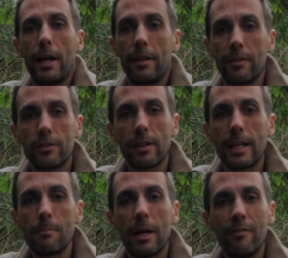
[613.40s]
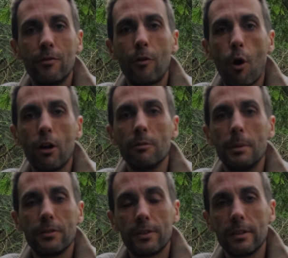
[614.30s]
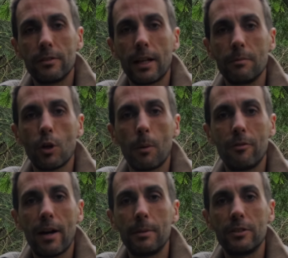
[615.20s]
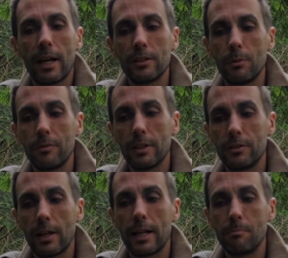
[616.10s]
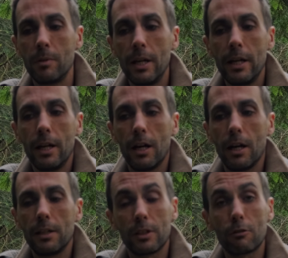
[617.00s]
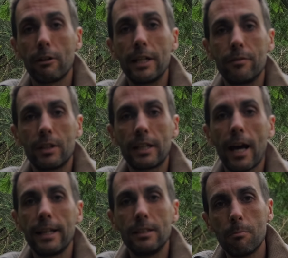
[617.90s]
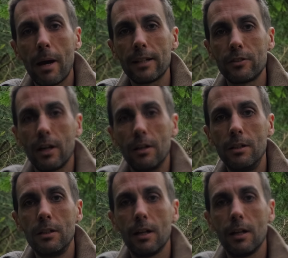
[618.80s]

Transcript: in the same environments, in the same type of habitats with the same uh, degree of decayed matter.